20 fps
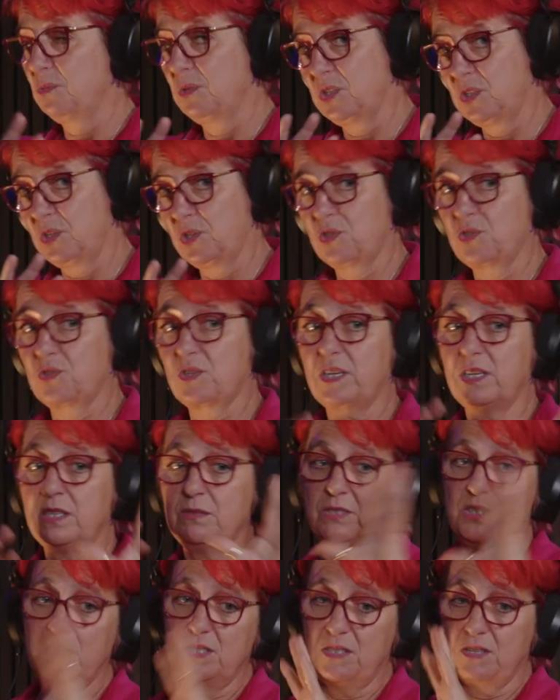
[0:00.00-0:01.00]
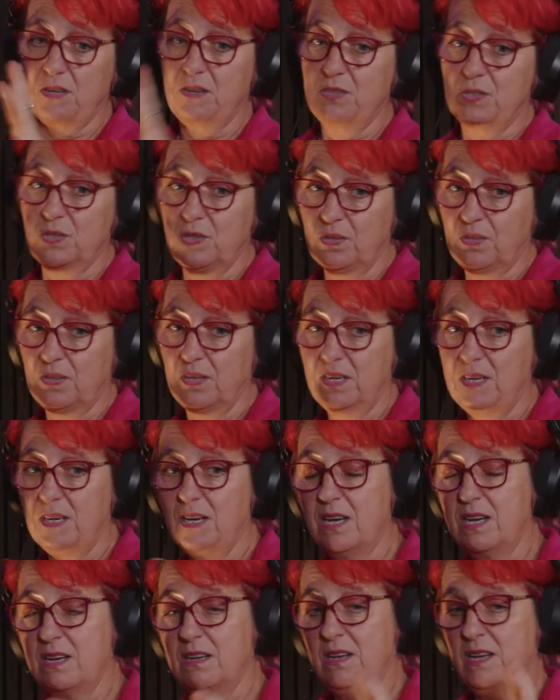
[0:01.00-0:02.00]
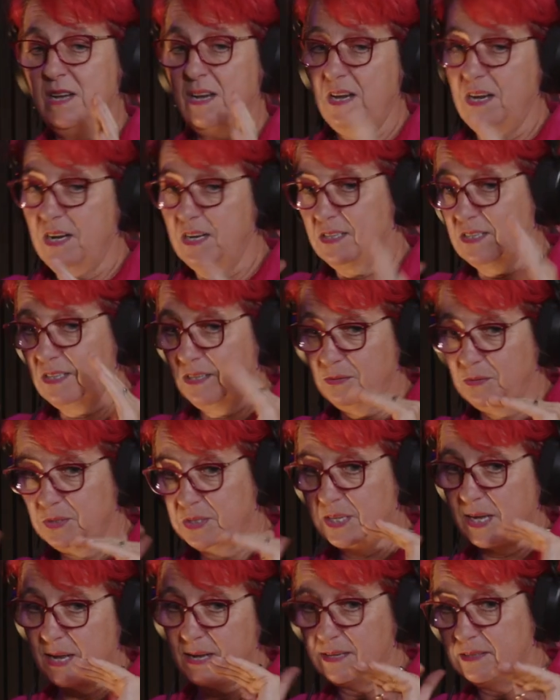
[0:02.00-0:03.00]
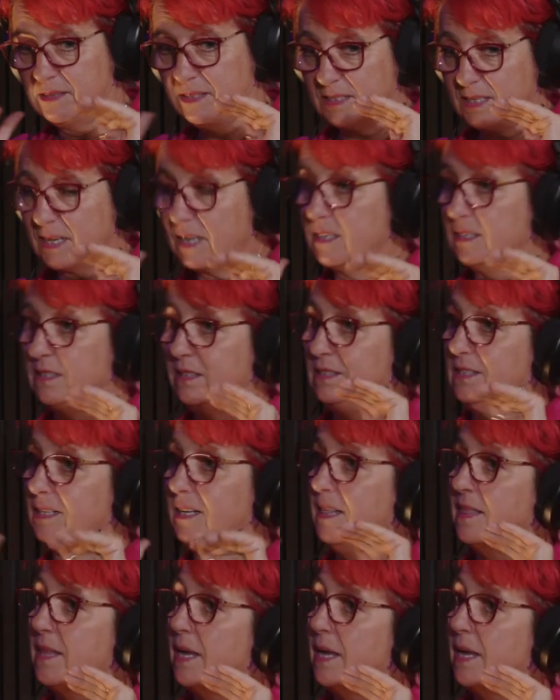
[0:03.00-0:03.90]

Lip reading: Western Australia, which is Oz Earth Ed now. And so there was that starting to get